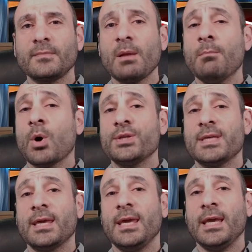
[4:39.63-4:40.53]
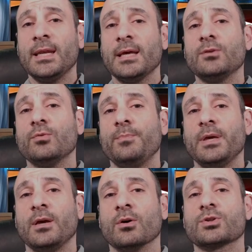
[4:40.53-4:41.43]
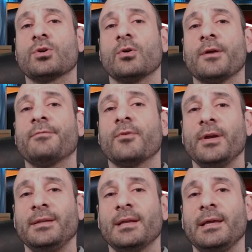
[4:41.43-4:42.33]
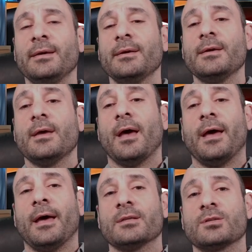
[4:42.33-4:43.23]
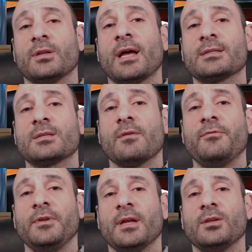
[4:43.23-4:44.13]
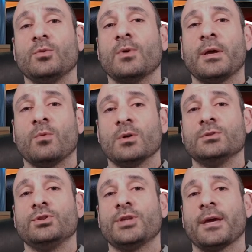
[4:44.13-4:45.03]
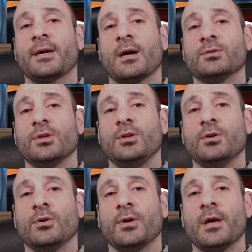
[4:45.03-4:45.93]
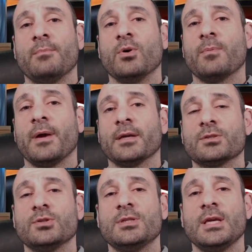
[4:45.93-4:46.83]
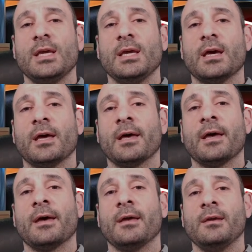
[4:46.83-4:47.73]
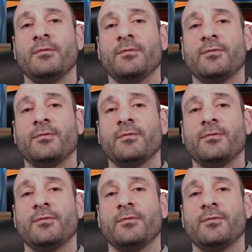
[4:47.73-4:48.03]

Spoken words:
Moise Kean to be goal scorer for Italy. So that's something that you might want to check out in your bookmakers to see if